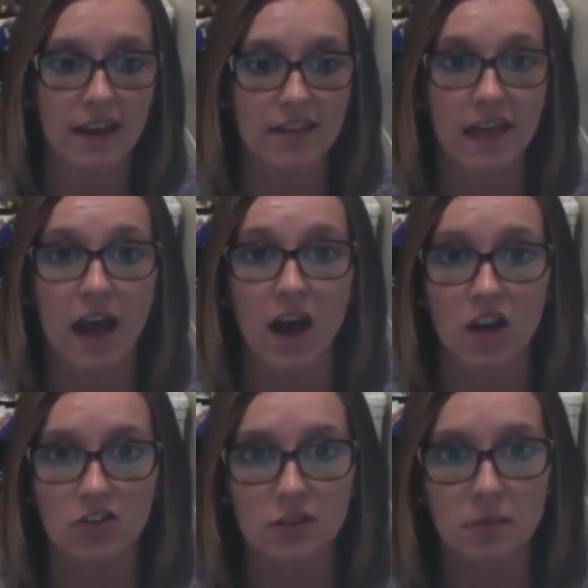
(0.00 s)
that
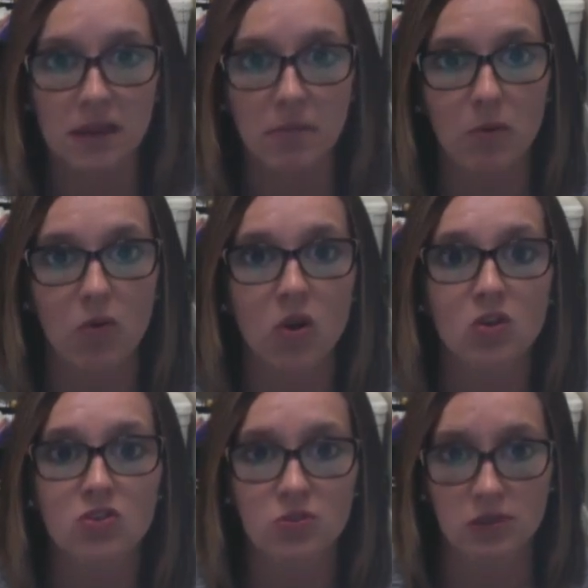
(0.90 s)
100 people
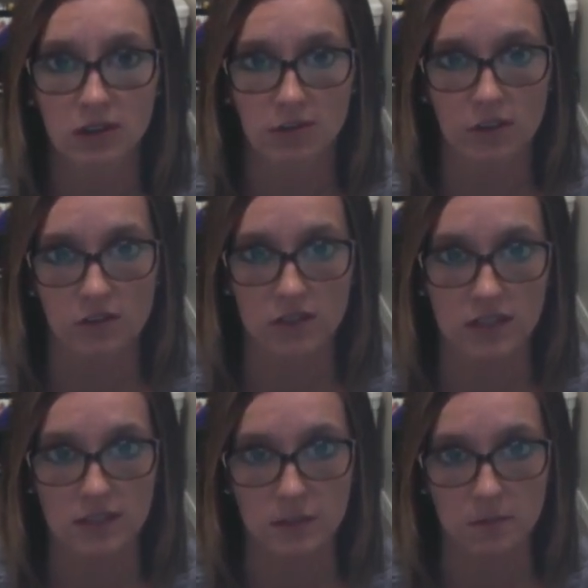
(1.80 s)
to your funnel
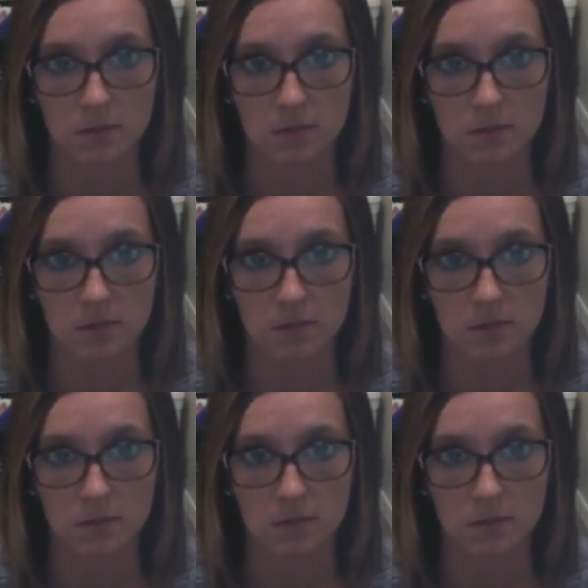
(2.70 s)
system.